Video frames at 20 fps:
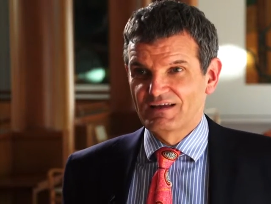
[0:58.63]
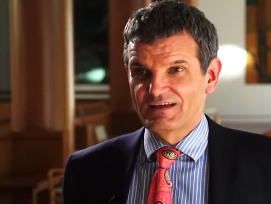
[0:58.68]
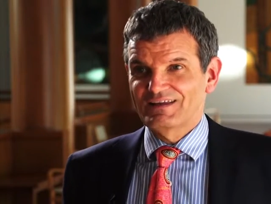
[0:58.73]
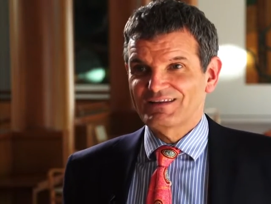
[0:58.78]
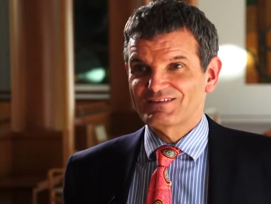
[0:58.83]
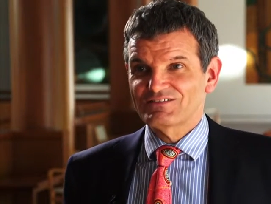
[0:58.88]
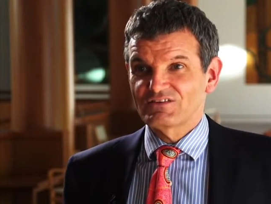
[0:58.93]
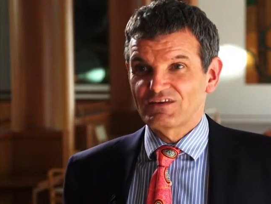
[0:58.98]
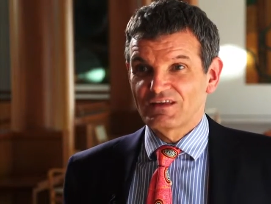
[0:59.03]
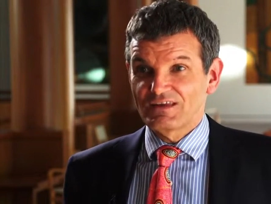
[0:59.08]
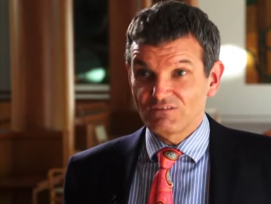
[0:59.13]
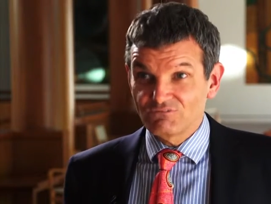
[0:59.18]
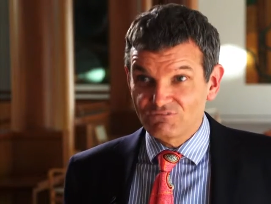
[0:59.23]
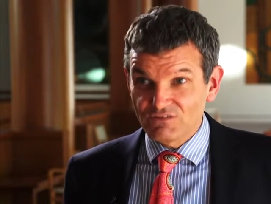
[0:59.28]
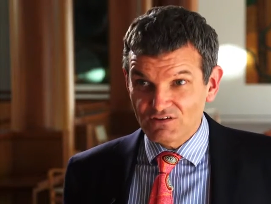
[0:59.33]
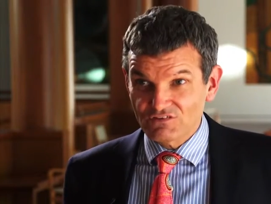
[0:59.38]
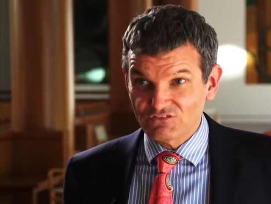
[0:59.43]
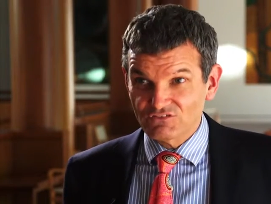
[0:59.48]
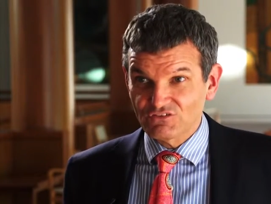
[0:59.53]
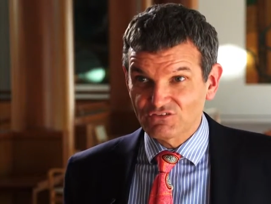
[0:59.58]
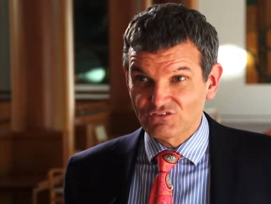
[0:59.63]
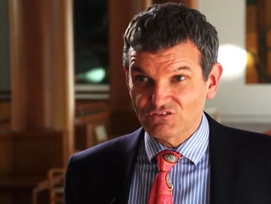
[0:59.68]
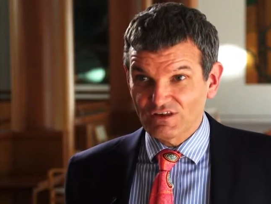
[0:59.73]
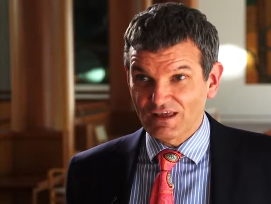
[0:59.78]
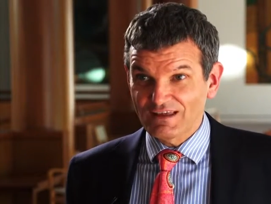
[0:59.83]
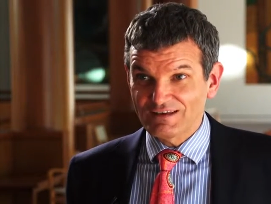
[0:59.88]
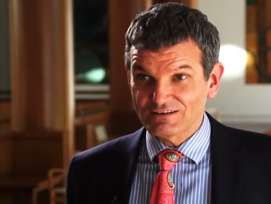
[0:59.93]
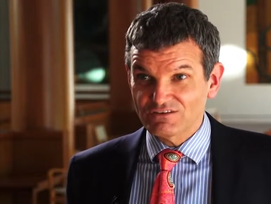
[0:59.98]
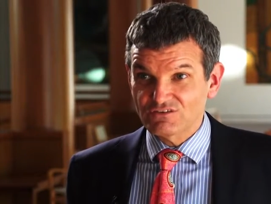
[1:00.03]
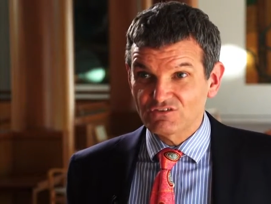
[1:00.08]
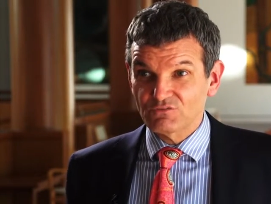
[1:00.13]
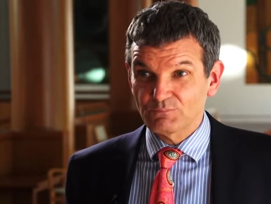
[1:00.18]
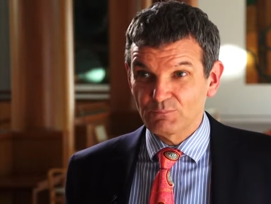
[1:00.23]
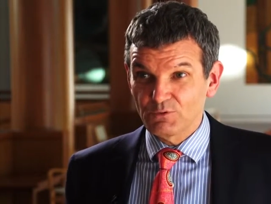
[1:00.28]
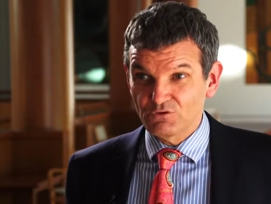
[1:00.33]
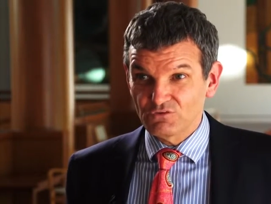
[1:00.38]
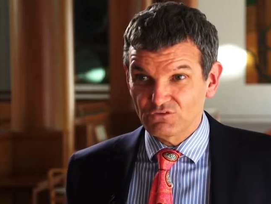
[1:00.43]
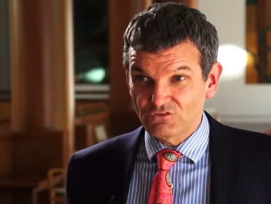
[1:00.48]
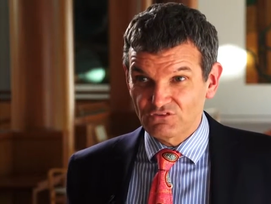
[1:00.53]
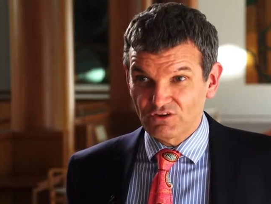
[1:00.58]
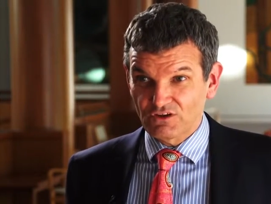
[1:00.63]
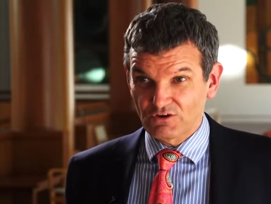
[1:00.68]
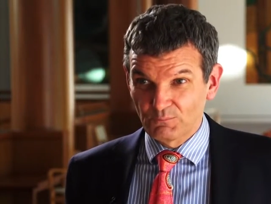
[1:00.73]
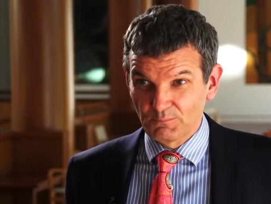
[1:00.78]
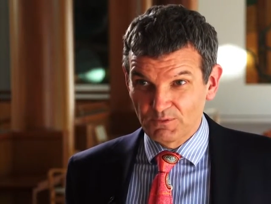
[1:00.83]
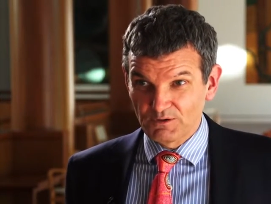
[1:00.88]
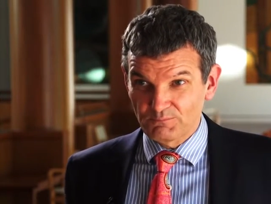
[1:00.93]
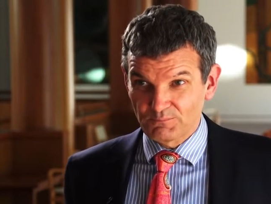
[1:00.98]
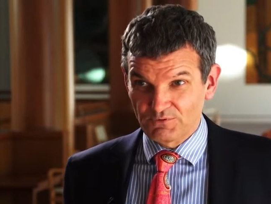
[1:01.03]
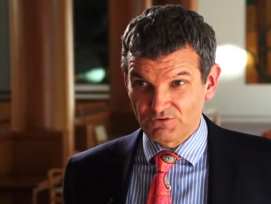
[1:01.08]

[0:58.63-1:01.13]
It's Investor State Dispute Settlement